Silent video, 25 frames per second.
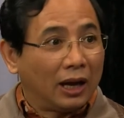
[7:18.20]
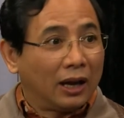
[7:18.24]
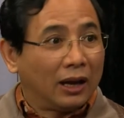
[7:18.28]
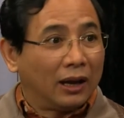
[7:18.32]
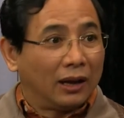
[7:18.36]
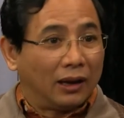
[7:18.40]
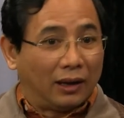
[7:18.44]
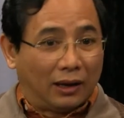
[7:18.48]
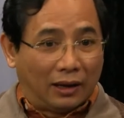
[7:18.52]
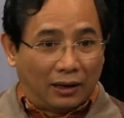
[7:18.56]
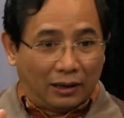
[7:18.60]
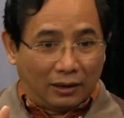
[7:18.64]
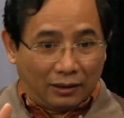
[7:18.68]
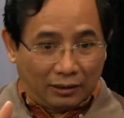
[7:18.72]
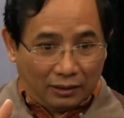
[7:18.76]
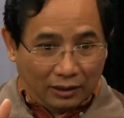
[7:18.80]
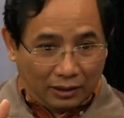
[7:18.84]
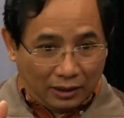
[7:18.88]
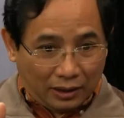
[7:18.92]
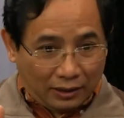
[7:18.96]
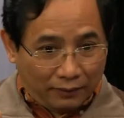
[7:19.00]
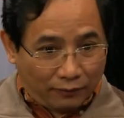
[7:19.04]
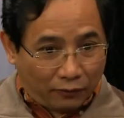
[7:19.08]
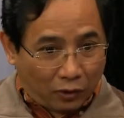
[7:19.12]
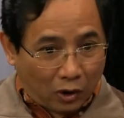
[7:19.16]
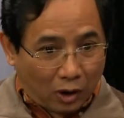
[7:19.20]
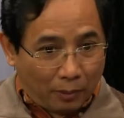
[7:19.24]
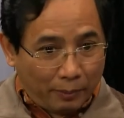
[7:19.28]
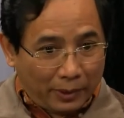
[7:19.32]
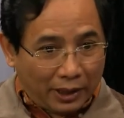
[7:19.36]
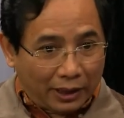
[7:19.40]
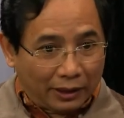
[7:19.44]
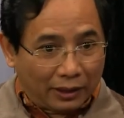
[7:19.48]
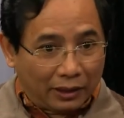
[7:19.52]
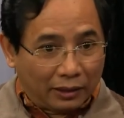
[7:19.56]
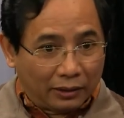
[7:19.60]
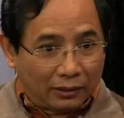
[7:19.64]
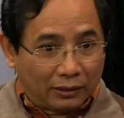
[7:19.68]
uh,
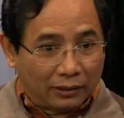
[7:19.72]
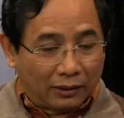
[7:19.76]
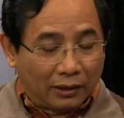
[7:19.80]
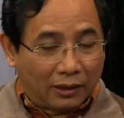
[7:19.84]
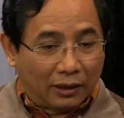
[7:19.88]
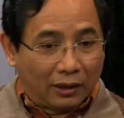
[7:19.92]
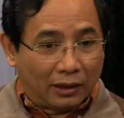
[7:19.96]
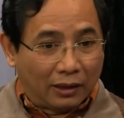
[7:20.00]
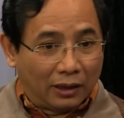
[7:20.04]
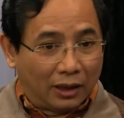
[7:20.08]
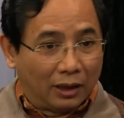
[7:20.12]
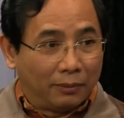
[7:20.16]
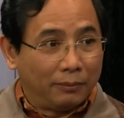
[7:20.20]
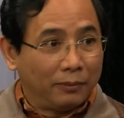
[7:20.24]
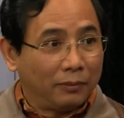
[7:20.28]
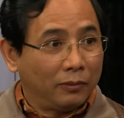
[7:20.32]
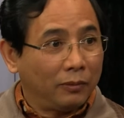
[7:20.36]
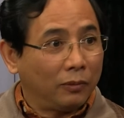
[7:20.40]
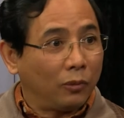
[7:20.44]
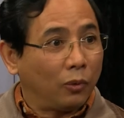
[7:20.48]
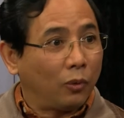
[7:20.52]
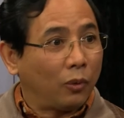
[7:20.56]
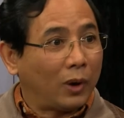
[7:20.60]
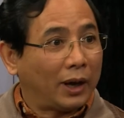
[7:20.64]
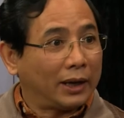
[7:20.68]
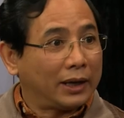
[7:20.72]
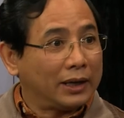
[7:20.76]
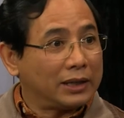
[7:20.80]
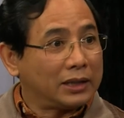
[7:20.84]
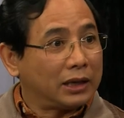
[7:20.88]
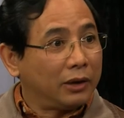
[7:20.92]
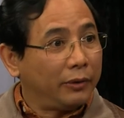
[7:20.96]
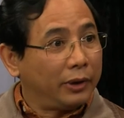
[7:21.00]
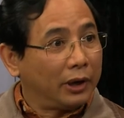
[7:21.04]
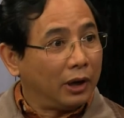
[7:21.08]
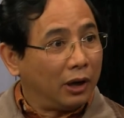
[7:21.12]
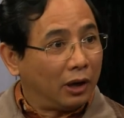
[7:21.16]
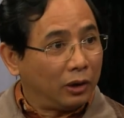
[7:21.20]
informing them what is
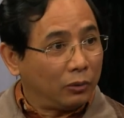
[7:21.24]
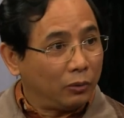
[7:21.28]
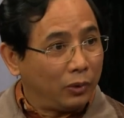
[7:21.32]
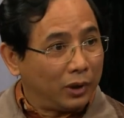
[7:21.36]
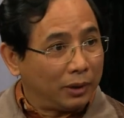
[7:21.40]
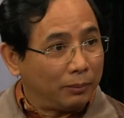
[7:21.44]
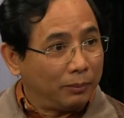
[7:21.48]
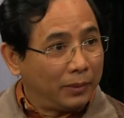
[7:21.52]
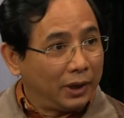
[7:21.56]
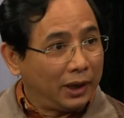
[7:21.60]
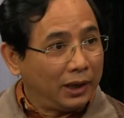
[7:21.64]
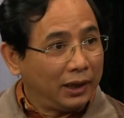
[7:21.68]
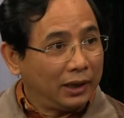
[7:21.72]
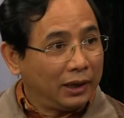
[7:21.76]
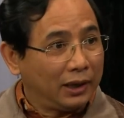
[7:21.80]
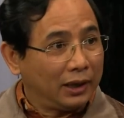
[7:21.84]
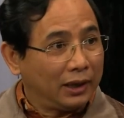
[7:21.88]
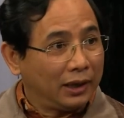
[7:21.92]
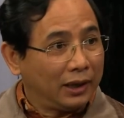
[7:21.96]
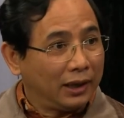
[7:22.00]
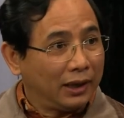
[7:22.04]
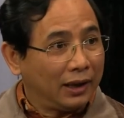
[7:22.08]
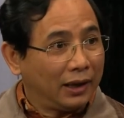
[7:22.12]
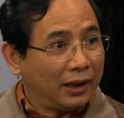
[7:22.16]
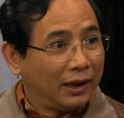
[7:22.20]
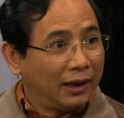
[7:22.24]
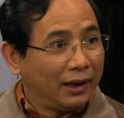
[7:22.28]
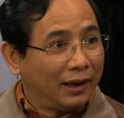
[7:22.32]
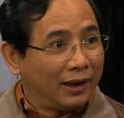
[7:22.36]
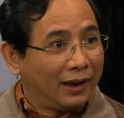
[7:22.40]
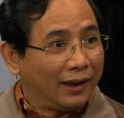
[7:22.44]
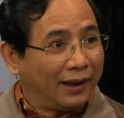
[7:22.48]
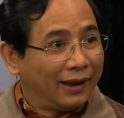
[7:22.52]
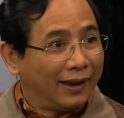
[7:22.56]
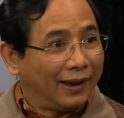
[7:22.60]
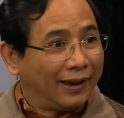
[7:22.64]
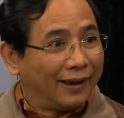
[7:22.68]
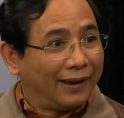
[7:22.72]
going on with me.
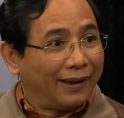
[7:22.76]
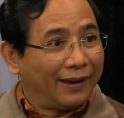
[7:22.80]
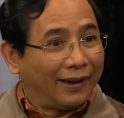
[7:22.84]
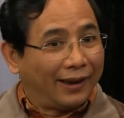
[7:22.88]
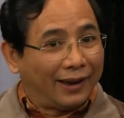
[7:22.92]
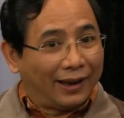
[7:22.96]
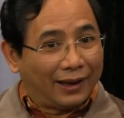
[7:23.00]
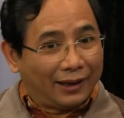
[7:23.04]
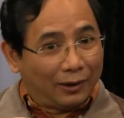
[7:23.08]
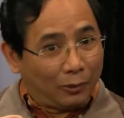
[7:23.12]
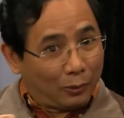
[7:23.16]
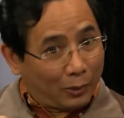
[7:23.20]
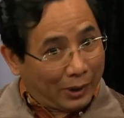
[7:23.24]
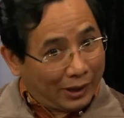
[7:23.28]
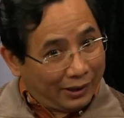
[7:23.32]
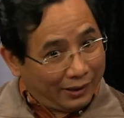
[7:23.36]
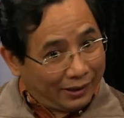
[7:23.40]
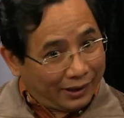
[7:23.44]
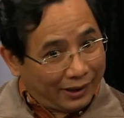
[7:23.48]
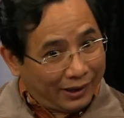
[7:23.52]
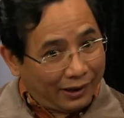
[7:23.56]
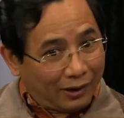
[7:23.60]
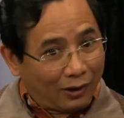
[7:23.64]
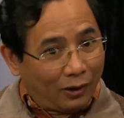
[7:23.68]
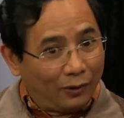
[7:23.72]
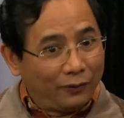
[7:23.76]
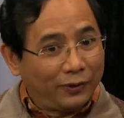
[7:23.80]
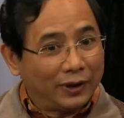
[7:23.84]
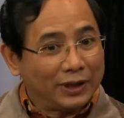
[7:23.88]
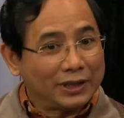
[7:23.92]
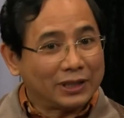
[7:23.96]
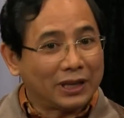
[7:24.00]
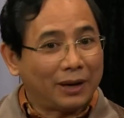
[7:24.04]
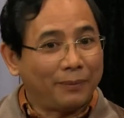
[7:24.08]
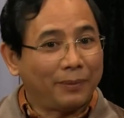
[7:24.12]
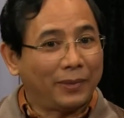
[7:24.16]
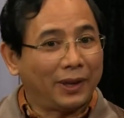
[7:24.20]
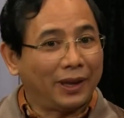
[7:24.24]
And when they offer
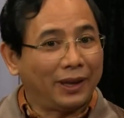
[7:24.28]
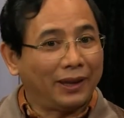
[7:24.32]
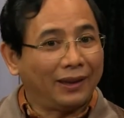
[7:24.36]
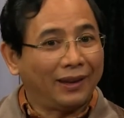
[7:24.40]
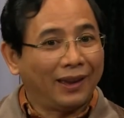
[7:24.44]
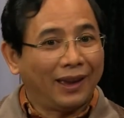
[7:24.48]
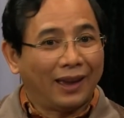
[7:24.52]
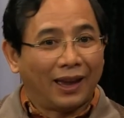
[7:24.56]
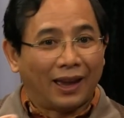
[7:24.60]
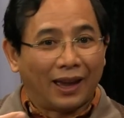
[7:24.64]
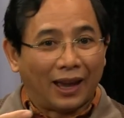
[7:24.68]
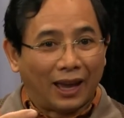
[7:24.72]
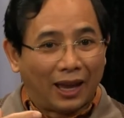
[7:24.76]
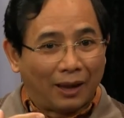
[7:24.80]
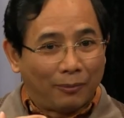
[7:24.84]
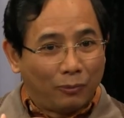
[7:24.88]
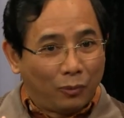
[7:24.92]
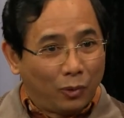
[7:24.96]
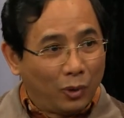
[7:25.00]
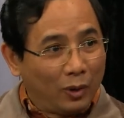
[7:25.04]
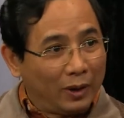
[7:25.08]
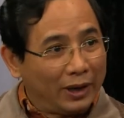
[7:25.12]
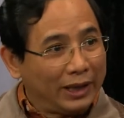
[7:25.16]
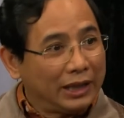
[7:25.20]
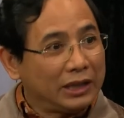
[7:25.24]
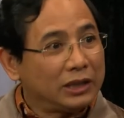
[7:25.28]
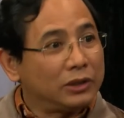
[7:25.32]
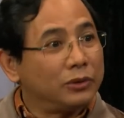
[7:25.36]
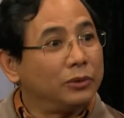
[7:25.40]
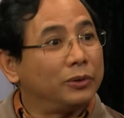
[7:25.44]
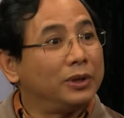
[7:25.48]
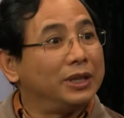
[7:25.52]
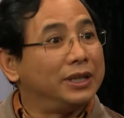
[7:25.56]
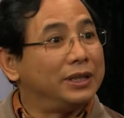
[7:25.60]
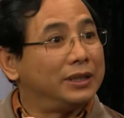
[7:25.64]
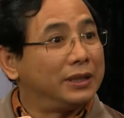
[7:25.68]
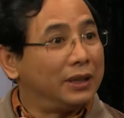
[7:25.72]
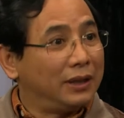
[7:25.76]
something, I'm willing to
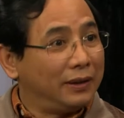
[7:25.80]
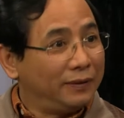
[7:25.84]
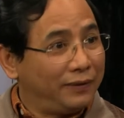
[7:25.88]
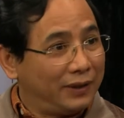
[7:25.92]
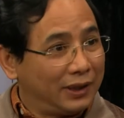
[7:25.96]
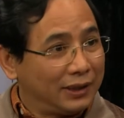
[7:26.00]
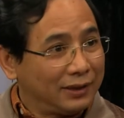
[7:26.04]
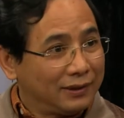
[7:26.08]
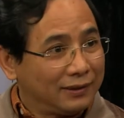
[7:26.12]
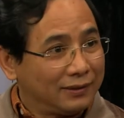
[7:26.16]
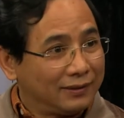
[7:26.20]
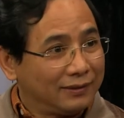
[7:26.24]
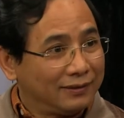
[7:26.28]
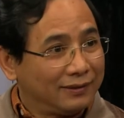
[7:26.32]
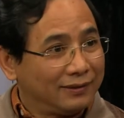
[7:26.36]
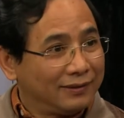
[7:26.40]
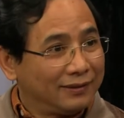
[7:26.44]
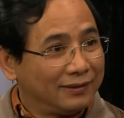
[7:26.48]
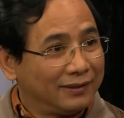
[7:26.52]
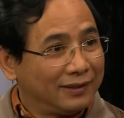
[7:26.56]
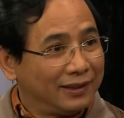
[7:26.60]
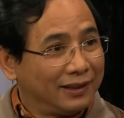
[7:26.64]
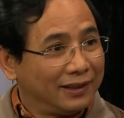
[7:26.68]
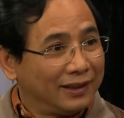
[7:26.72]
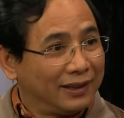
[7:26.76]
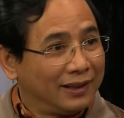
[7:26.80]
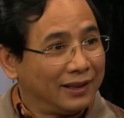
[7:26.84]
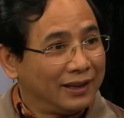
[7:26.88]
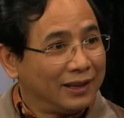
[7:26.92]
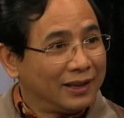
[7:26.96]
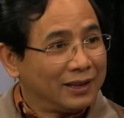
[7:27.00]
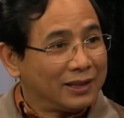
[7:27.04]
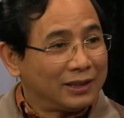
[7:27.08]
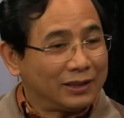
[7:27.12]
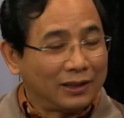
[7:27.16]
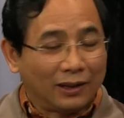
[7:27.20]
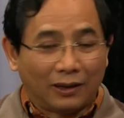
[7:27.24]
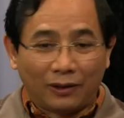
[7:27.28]
receive it.
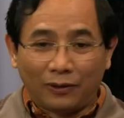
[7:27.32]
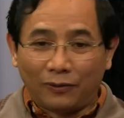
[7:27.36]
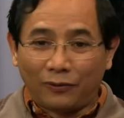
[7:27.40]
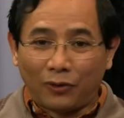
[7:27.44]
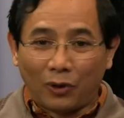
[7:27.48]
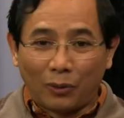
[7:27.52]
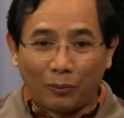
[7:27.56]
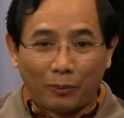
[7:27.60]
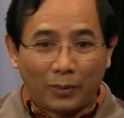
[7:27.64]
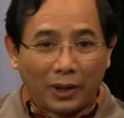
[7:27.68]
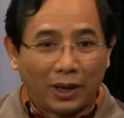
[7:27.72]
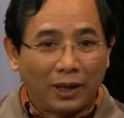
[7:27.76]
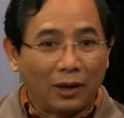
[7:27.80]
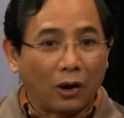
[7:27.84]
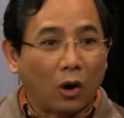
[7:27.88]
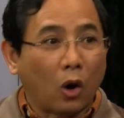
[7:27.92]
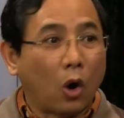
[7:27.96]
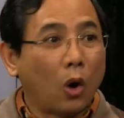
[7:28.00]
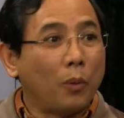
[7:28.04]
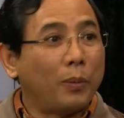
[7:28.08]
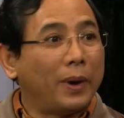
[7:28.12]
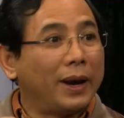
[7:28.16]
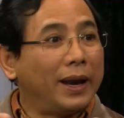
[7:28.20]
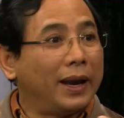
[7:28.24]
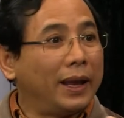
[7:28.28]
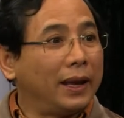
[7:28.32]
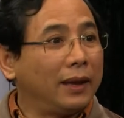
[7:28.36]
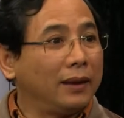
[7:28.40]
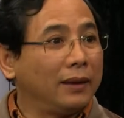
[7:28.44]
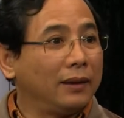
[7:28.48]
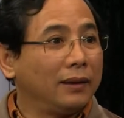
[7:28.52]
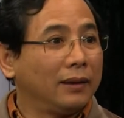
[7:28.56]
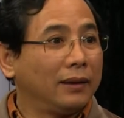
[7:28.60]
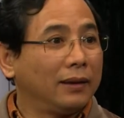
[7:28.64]
So, for me, opening